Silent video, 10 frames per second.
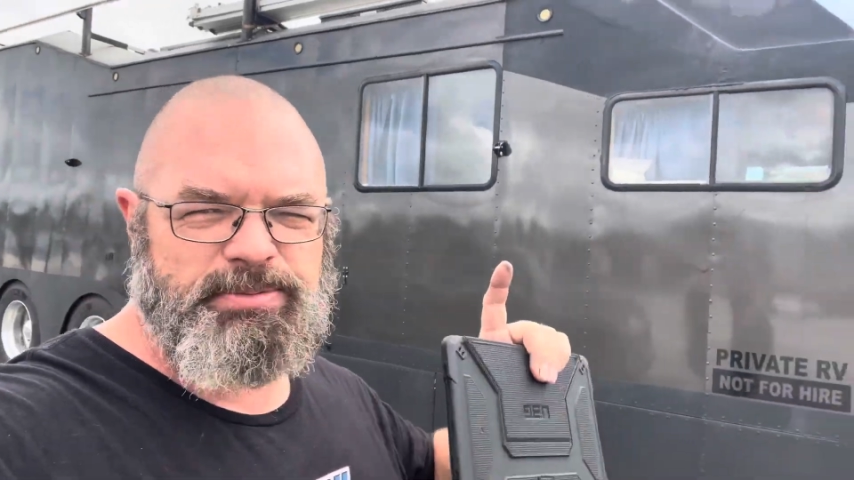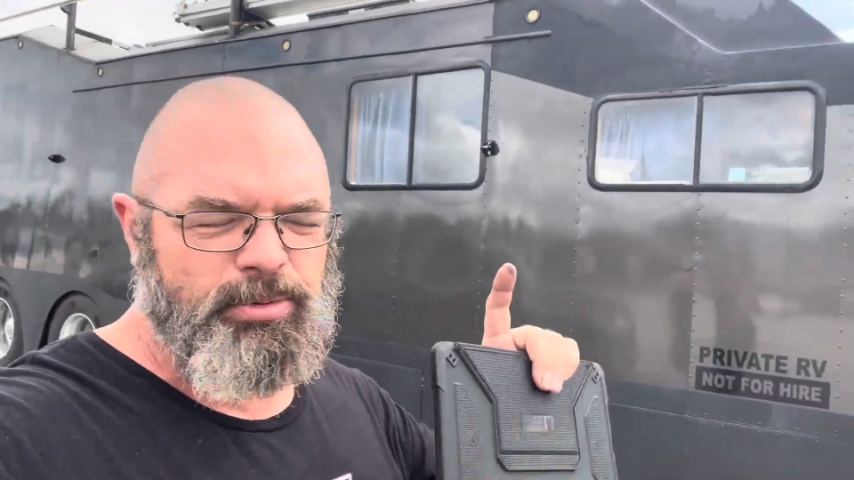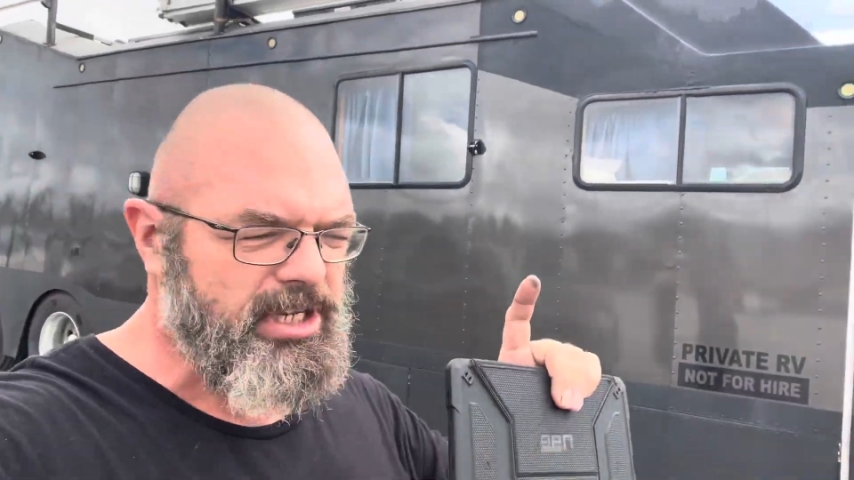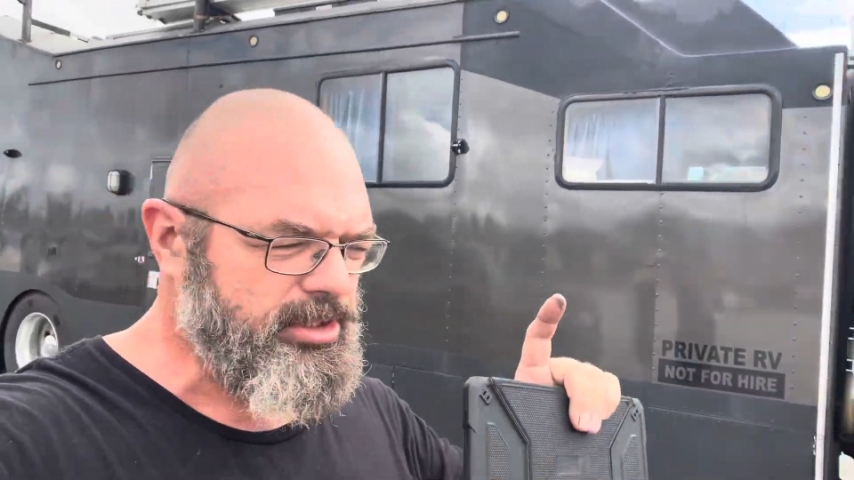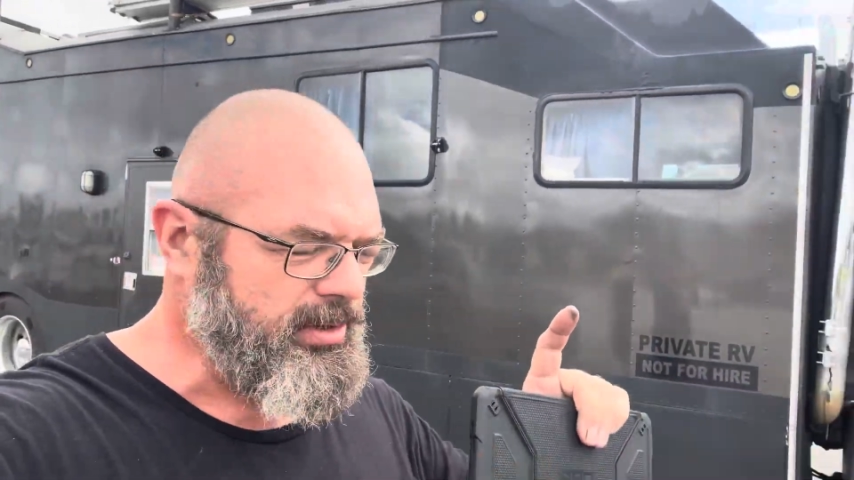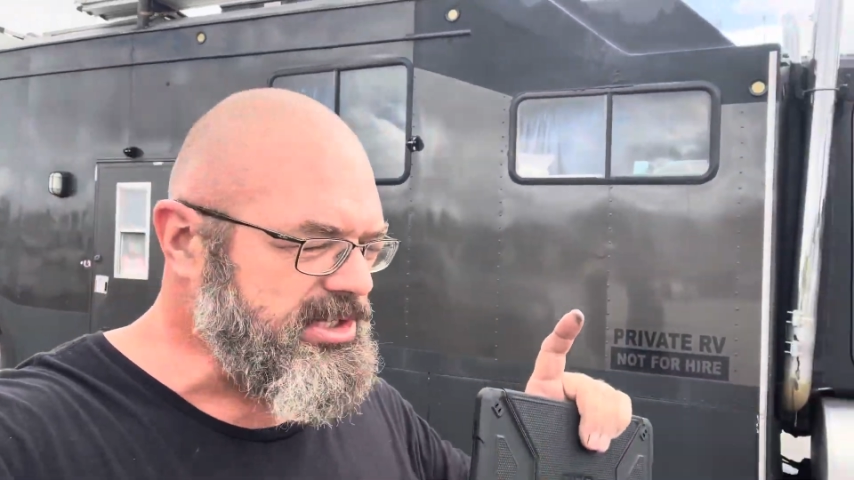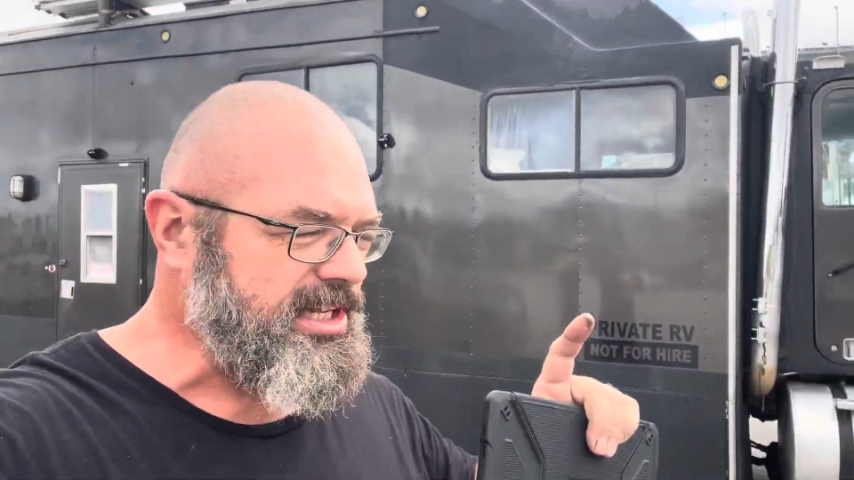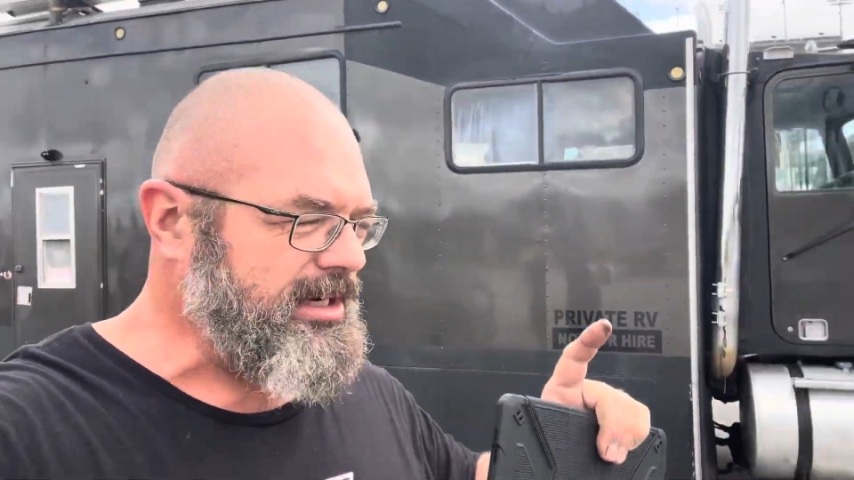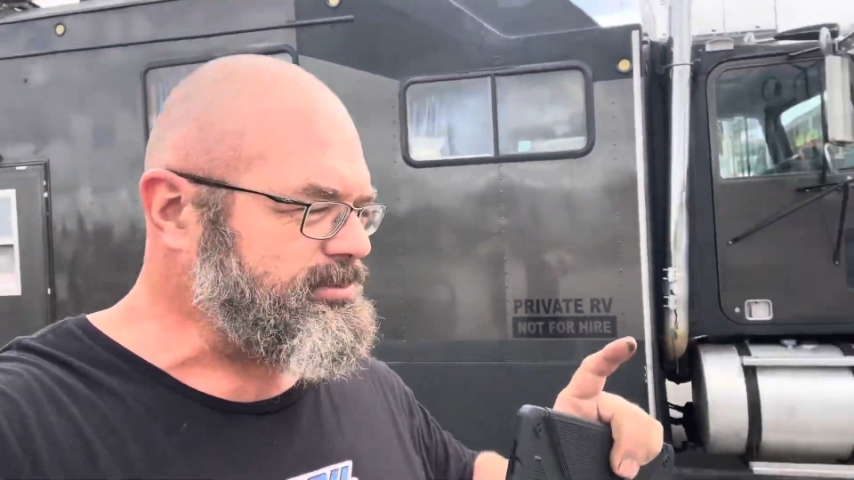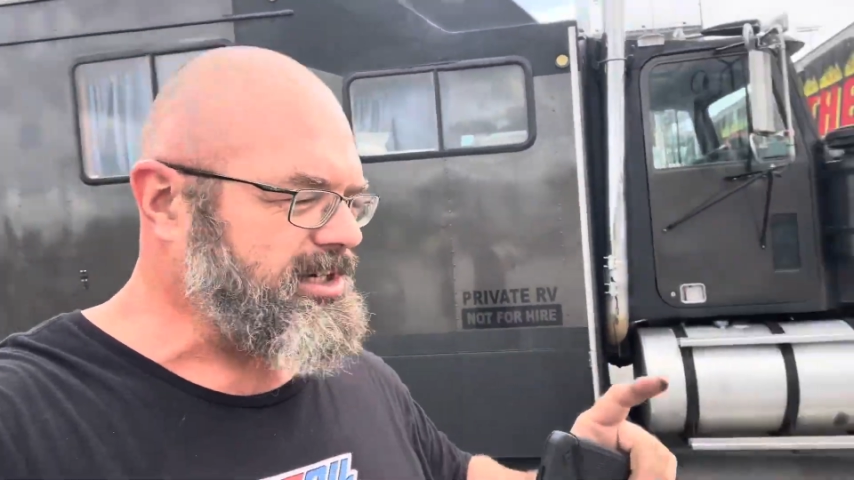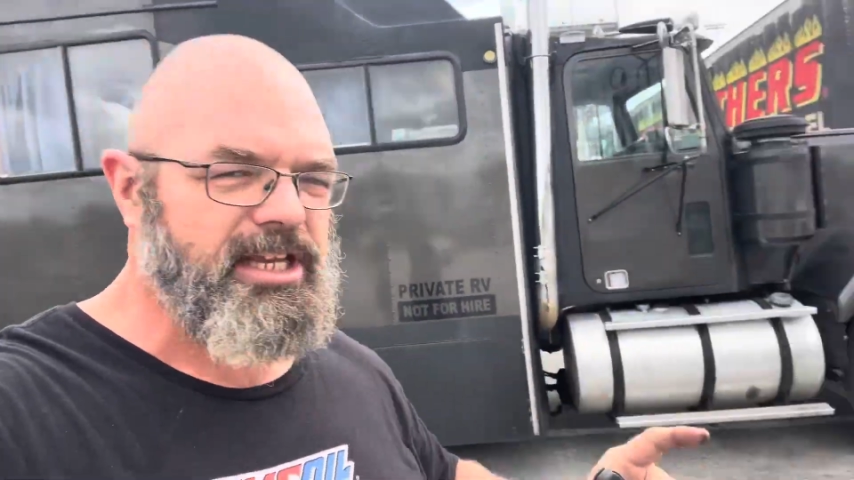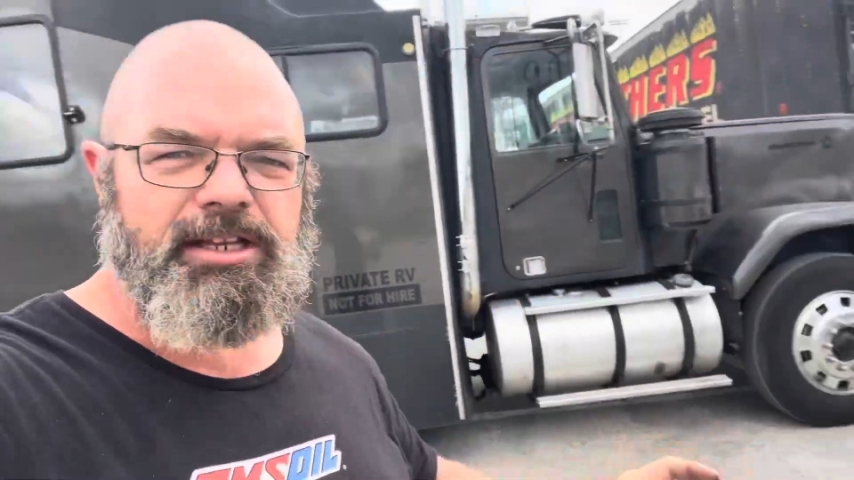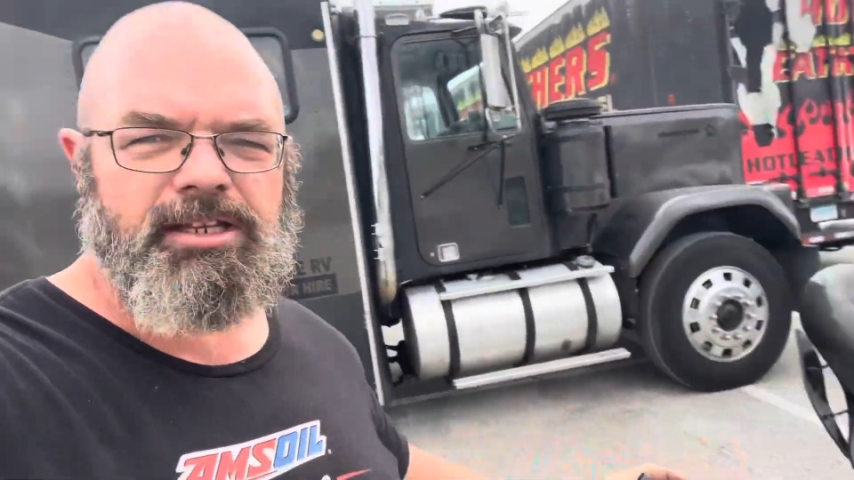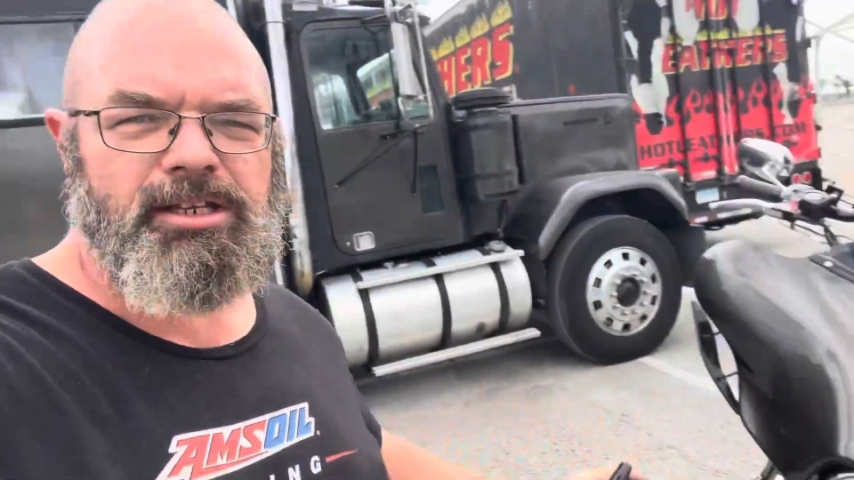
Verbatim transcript: but we're not going to do any setup today.